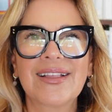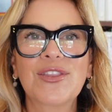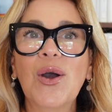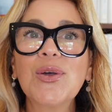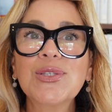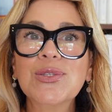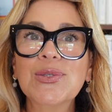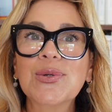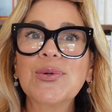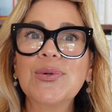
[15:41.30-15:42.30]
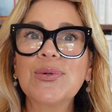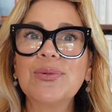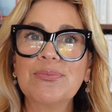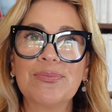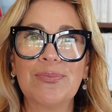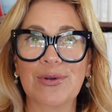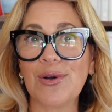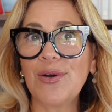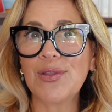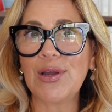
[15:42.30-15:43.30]
Those two
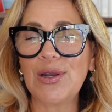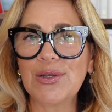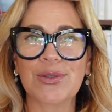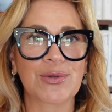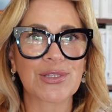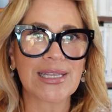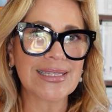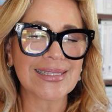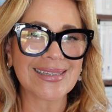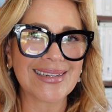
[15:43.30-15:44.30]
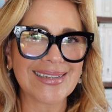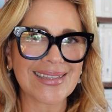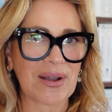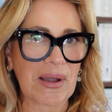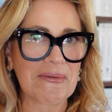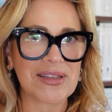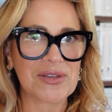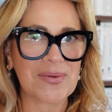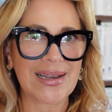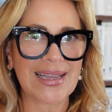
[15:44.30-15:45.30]
brothers or sisters, however
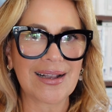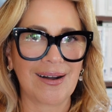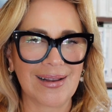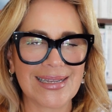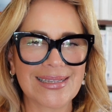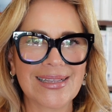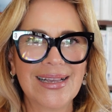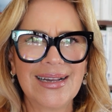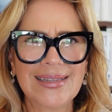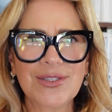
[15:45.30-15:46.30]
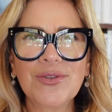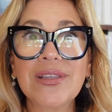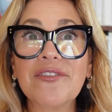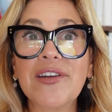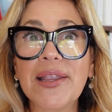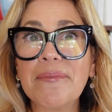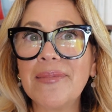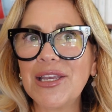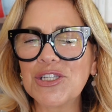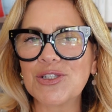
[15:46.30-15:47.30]
you want to call it, has two different
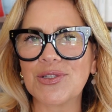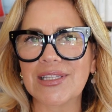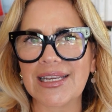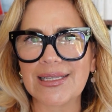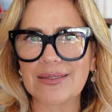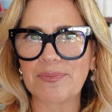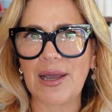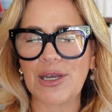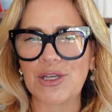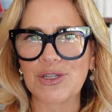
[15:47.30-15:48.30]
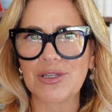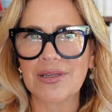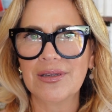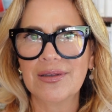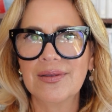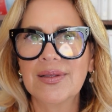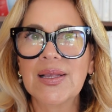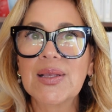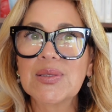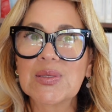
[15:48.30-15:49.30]
missions in Spanish.
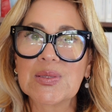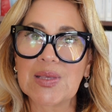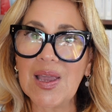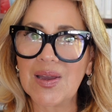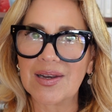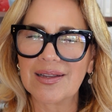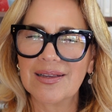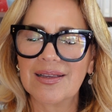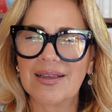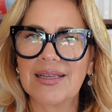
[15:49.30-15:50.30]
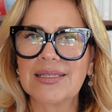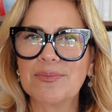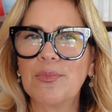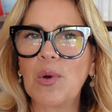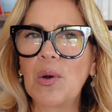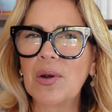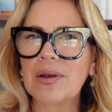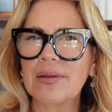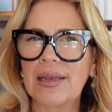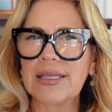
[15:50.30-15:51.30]
Ser is
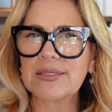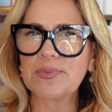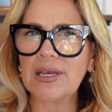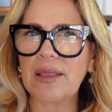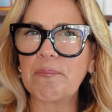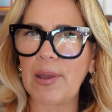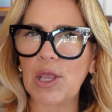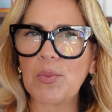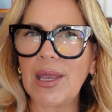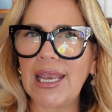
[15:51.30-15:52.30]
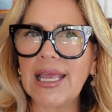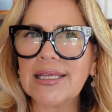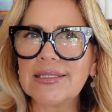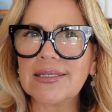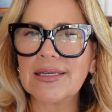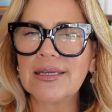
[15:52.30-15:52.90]
more, let's put it permanent,